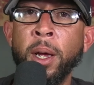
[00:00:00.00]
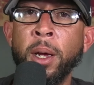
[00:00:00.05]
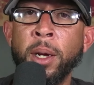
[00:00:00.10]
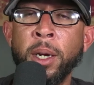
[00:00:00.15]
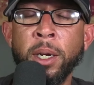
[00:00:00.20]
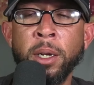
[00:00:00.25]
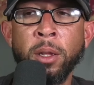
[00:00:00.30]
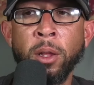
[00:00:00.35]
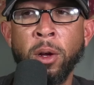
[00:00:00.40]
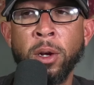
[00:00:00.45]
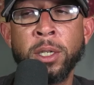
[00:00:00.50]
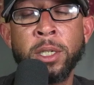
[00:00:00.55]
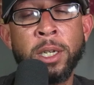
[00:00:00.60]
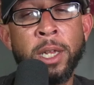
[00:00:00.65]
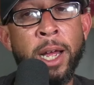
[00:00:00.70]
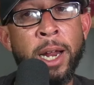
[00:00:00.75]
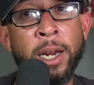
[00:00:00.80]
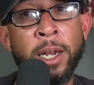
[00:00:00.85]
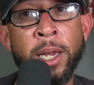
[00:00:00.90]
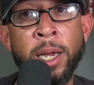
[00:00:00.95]
You lost a
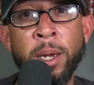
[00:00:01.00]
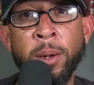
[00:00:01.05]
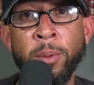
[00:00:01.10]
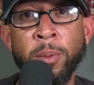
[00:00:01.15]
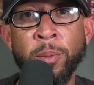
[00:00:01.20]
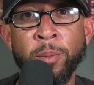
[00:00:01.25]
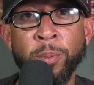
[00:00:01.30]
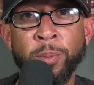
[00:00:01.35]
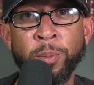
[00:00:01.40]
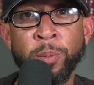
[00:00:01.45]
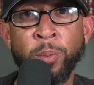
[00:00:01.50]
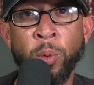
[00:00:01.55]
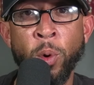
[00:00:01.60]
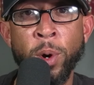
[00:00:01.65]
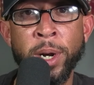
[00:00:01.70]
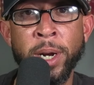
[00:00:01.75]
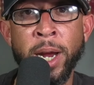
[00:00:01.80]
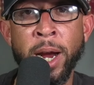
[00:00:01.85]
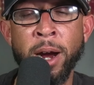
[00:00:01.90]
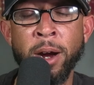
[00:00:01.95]
lot of key
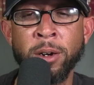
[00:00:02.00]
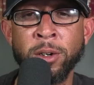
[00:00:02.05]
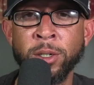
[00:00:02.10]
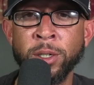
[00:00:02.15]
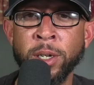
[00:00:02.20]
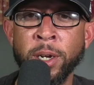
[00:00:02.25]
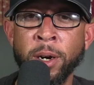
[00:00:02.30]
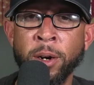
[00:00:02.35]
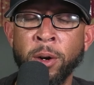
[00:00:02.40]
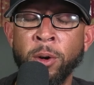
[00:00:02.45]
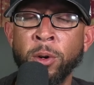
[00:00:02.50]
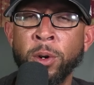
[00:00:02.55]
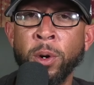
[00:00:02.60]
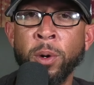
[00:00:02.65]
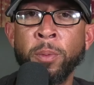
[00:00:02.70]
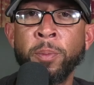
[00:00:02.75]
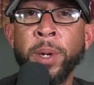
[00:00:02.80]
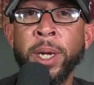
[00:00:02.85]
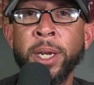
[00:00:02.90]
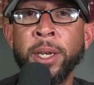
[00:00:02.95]
important characters that are only going
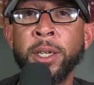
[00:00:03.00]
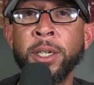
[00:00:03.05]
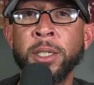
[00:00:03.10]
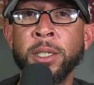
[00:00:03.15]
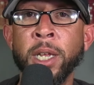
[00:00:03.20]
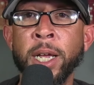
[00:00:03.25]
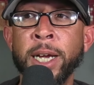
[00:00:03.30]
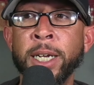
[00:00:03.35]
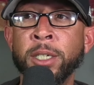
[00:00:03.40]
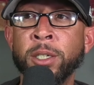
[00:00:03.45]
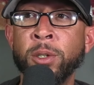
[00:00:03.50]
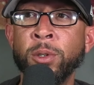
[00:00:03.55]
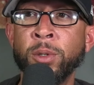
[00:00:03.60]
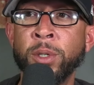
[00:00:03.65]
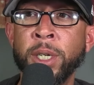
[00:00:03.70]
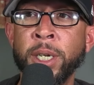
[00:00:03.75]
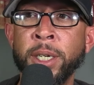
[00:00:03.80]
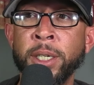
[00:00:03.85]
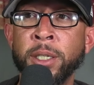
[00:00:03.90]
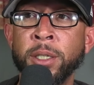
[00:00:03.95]
to be in these last 2
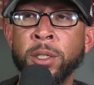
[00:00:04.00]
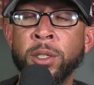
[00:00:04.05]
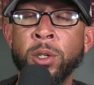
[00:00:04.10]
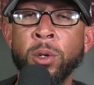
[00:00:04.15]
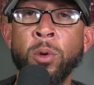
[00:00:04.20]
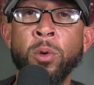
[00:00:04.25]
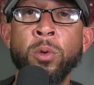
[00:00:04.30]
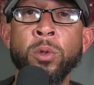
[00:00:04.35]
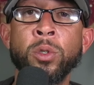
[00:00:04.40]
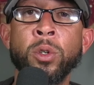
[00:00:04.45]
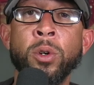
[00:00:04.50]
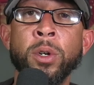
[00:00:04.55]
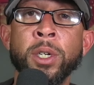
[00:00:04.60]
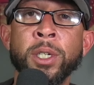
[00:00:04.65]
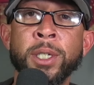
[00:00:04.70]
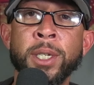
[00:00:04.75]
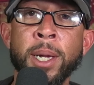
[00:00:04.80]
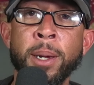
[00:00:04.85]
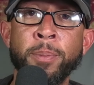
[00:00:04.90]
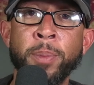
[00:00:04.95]
seasons. So who's going to
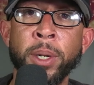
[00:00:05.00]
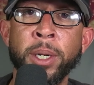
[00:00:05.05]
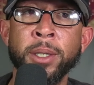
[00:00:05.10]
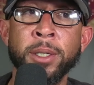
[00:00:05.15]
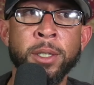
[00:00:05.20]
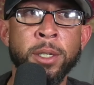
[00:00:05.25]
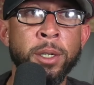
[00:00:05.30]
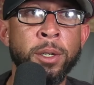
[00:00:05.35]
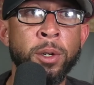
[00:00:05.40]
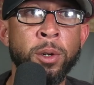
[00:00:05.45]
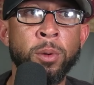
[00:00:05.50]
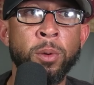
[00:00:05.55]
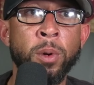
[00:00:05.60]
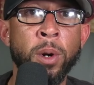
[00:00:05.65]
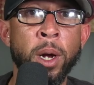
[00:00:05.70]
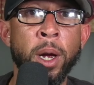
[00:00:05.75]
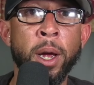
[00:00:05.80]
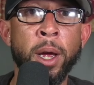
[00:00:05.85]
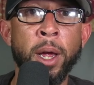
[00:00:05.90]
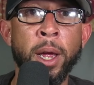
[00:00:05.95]
step in as the new
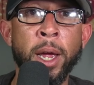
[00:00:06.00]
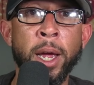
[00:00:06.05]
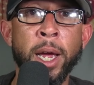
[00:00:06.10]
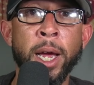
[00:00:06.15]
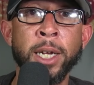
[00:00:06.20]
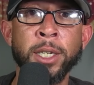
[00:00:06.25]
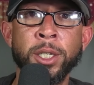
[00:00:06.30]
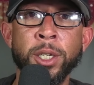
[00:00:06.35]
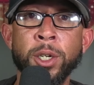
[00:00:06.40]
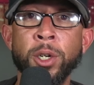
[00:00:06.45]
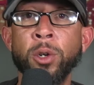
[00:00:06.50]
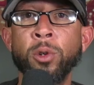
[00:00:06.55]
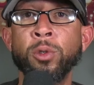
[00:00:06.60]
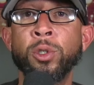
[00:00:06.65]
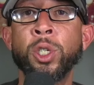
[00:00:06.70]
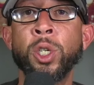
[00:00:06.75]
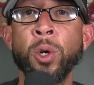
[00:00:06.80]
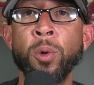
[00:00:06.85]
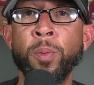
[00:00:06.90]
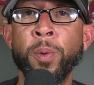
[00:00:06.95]

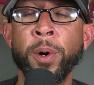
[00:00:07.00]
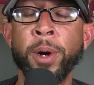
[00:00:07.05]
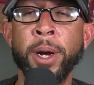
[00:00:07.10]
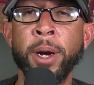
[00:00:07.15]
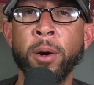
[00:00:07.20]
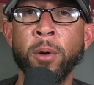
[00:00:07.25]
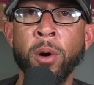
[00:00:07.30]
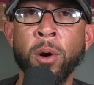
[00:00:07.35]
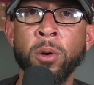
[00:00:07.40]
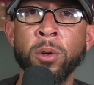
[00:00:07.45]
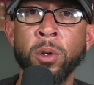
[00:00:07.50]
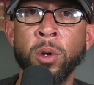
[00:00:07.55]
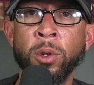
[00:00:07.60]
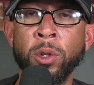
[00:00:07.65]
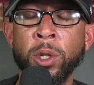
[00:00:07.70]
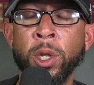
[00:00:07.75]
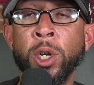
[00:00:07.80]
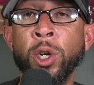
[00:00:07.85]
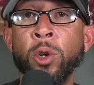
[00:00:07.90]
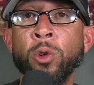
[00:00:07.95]
superhero,
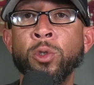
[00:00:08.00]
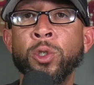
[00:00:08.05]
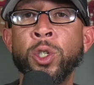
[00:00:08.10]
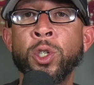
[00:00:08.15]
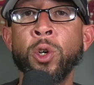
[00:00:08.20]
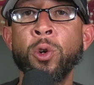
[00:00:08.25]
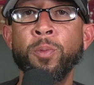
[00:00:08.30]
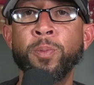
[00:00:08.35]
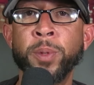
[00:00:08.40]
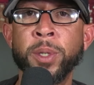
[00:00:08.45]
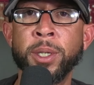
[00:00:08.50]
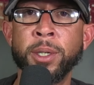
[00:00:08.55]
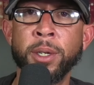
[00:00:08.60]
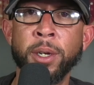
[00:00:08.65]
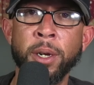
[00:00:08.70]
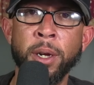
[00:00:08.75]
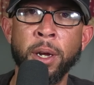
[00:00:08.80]
the new soups?